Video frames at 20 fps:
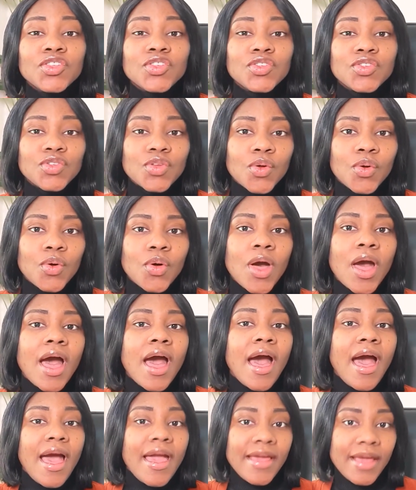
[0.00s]

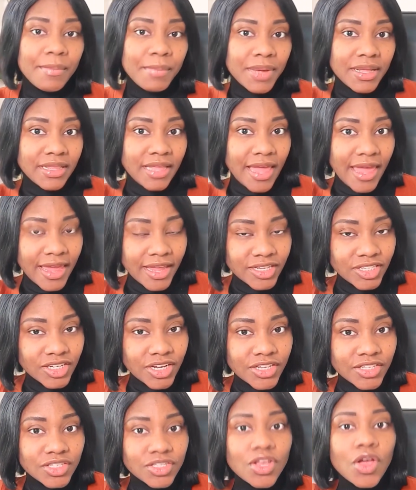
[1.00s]
So I am an
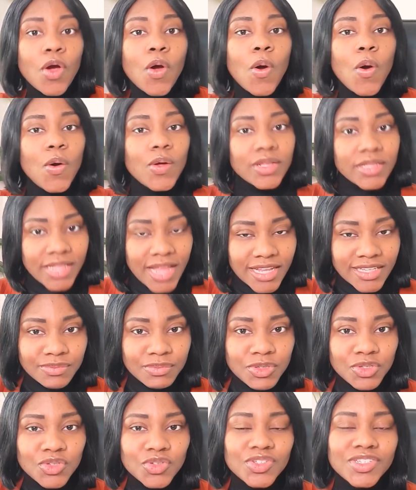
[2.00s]
agent. Contact
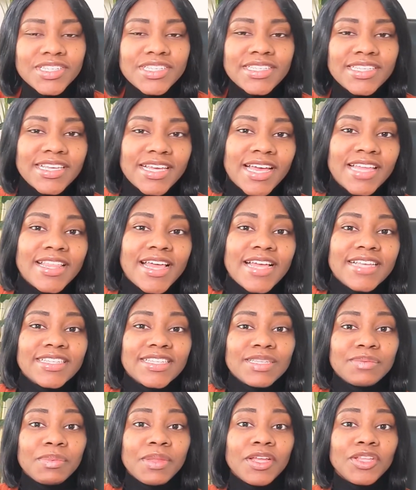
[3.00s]
me through the sticker that
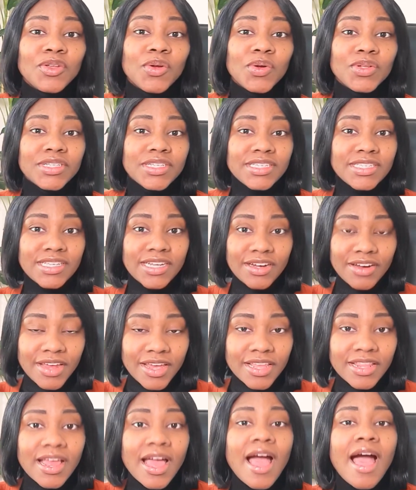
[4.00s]
is displayed on the
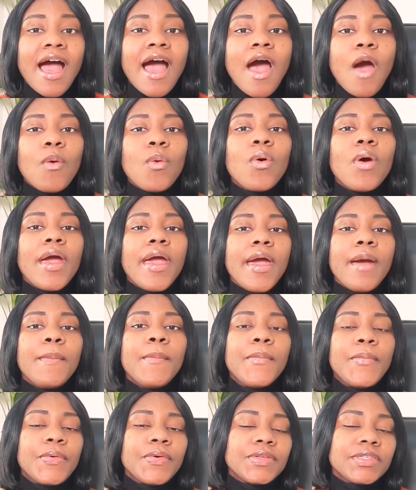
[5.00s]
screen. I will
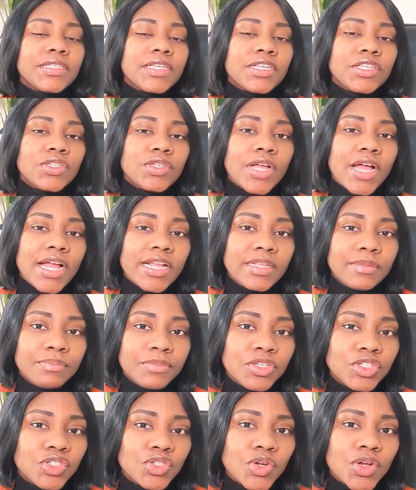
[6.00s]
help process your
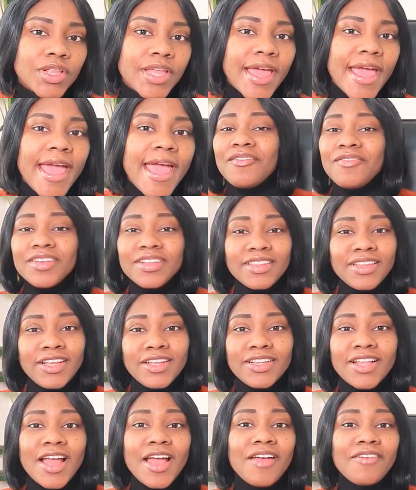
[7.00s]
admission.
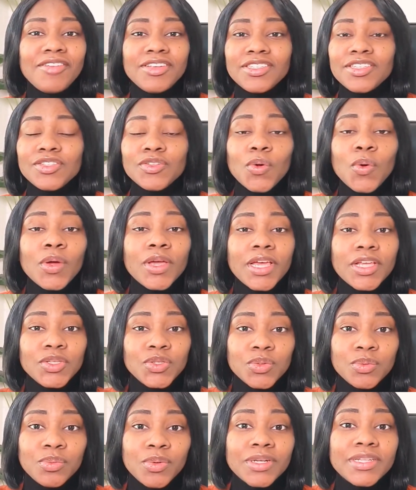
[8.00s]
Everything okay
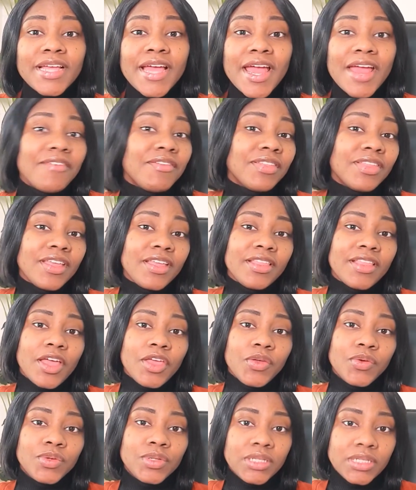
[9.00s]
to board, everything
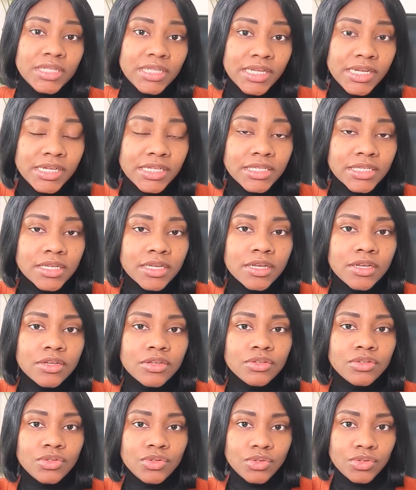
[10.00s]
that you need
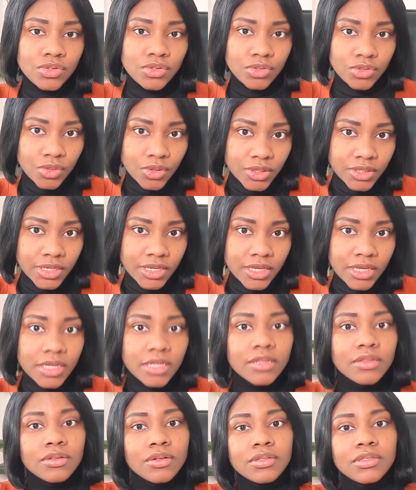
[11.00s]
to study
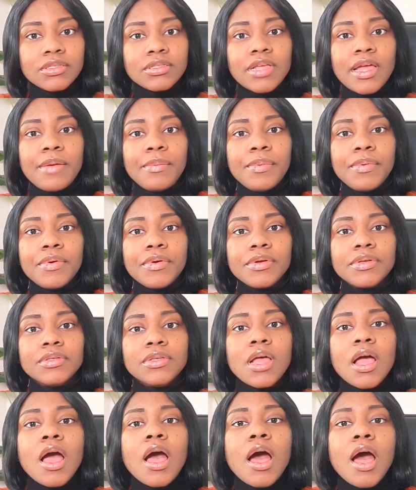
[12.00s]
in North Cyprus.
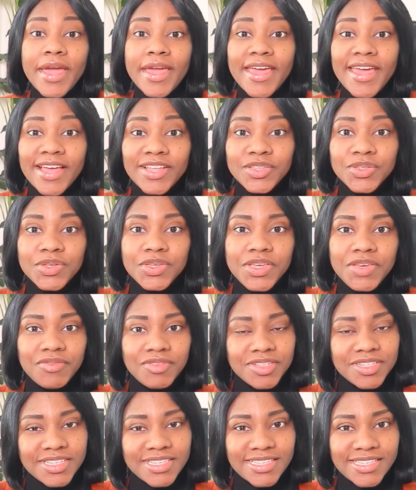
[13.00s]
We're here to give
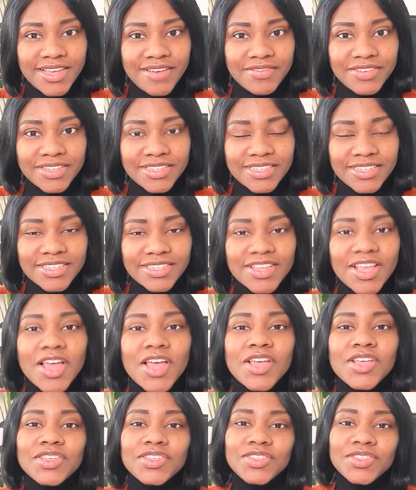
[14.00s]
you the services.
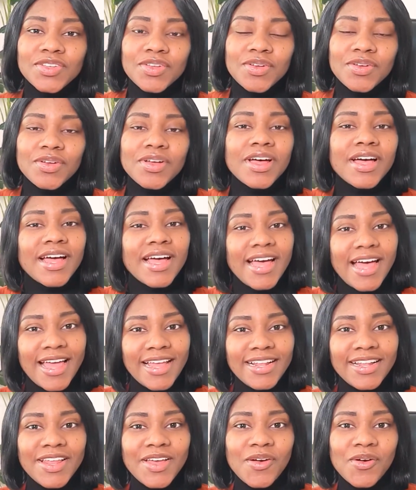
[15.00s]
So
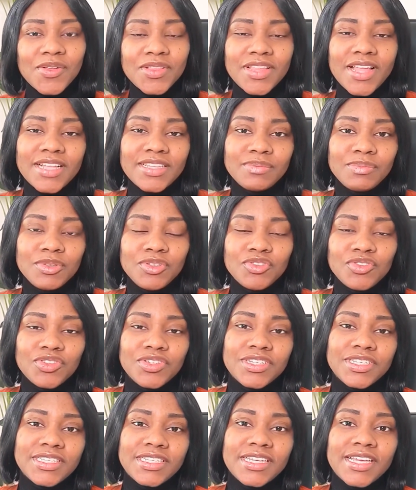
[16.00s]
kindly contact me through
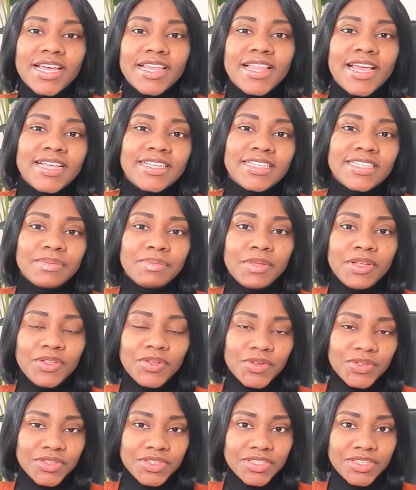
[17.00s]
the sticker that is
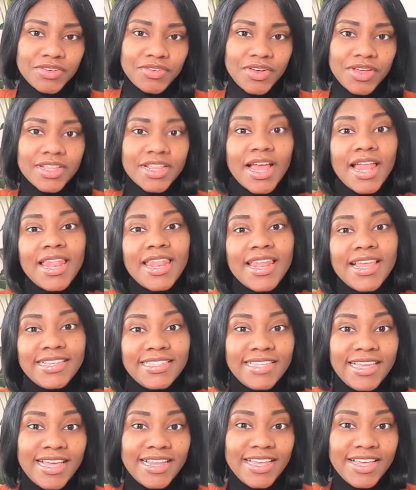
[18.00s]
displayed on the screen and
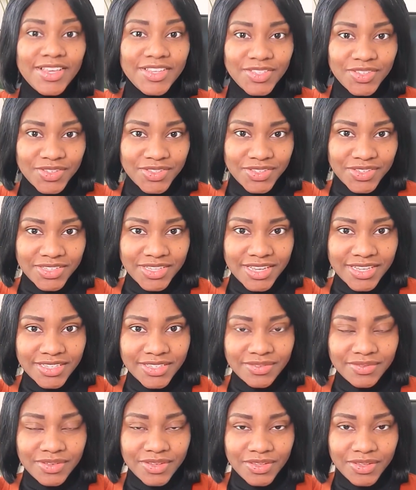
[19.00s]
let's get into
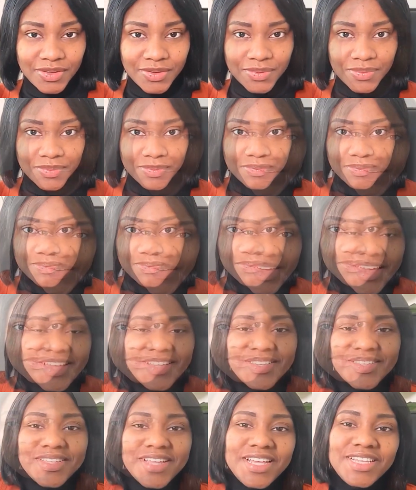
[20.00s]
today's video. So
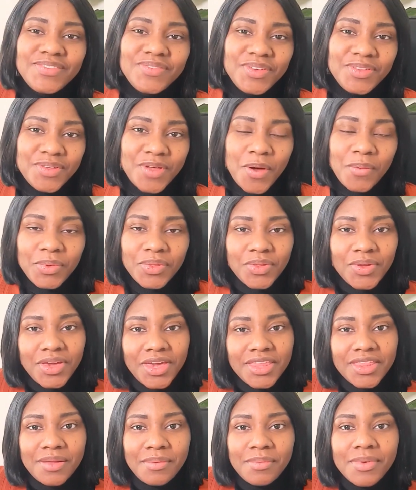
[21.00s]
in today's video, I'll be
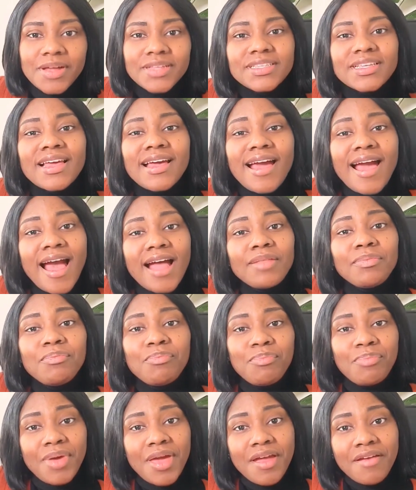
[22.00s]
talking about,
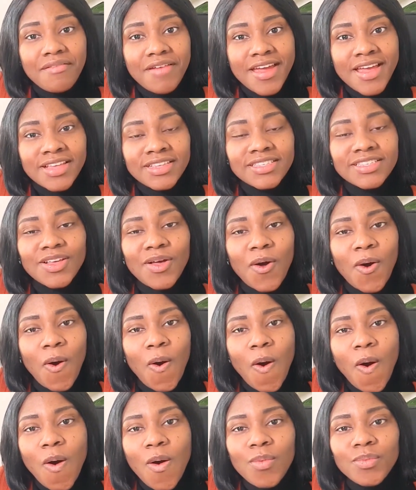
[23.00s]
can parents
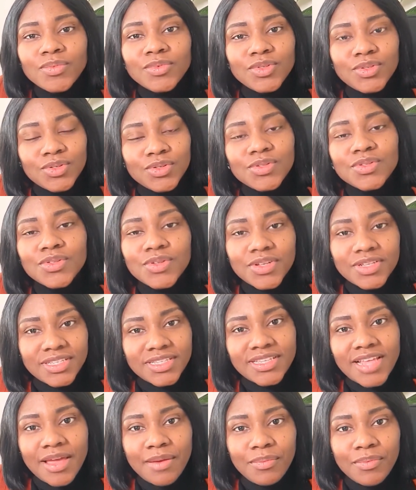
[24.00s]
come to
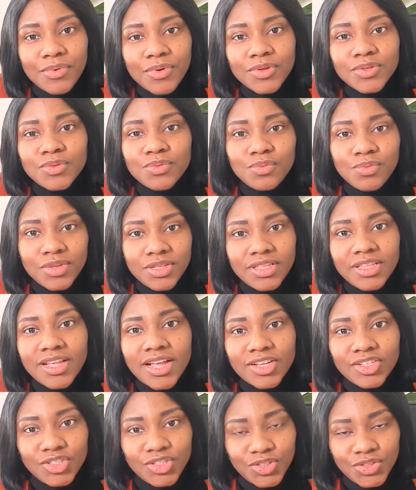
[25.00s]
North Cyprus with
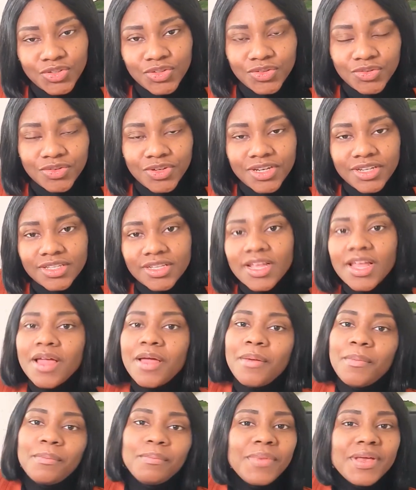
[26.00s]
their children?
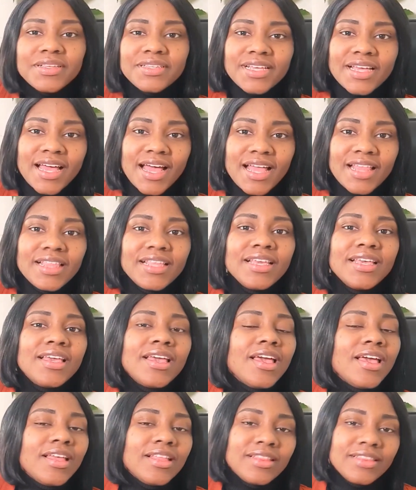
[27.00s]

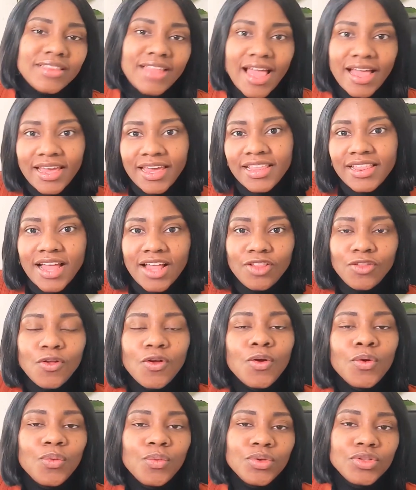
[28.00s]
Basically, tagging
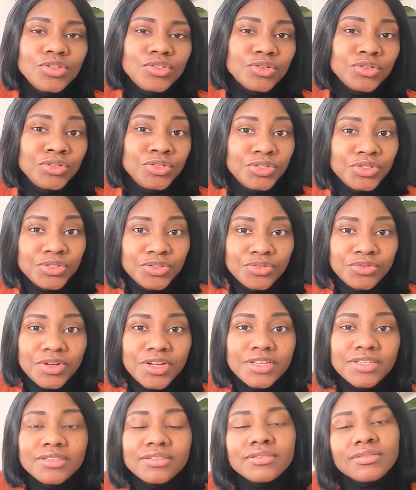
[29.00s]
along with your
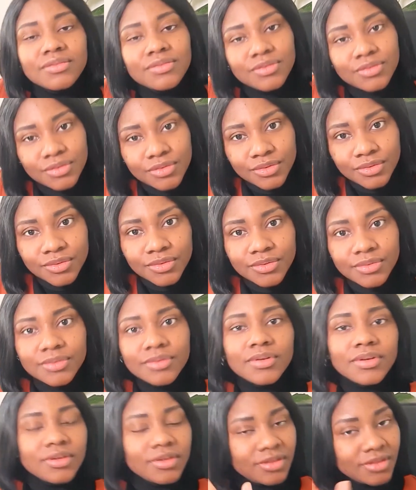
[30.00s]
children
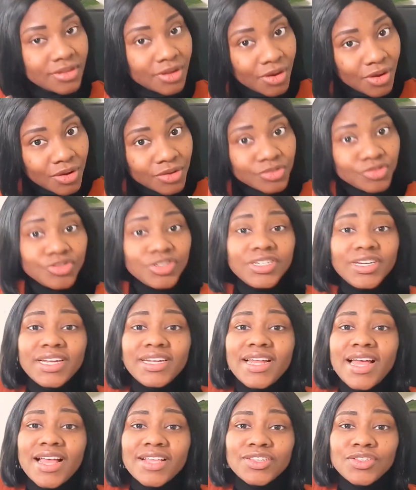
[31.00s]
to the country
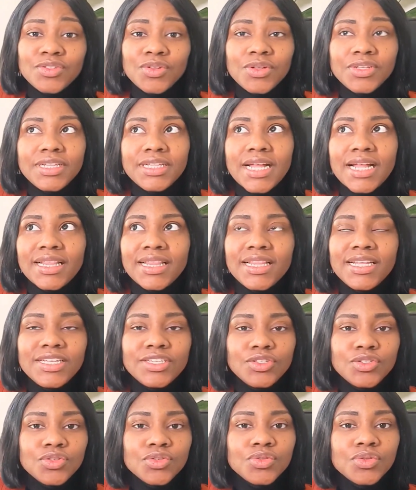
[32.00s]
that they are studying, at
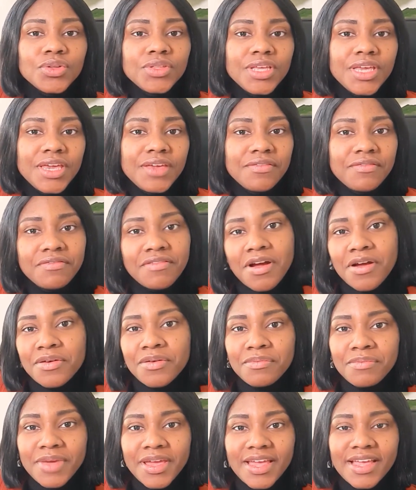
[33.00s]
least to know the
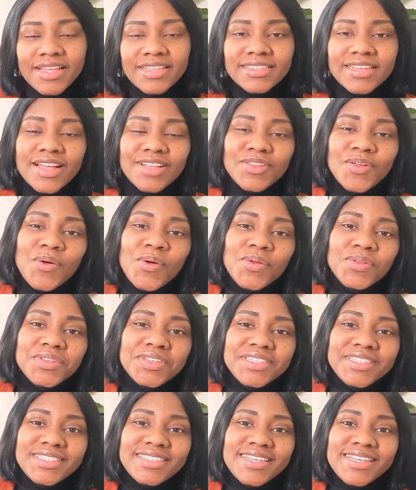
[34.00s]
environment and all
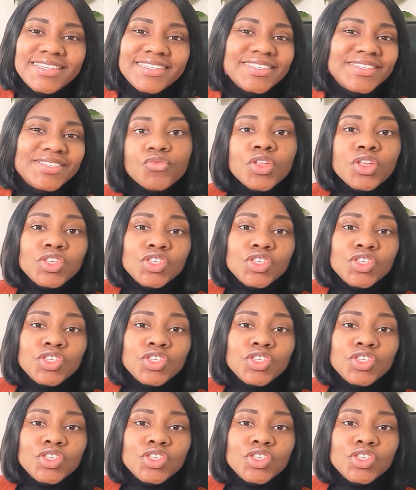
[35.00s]
those things.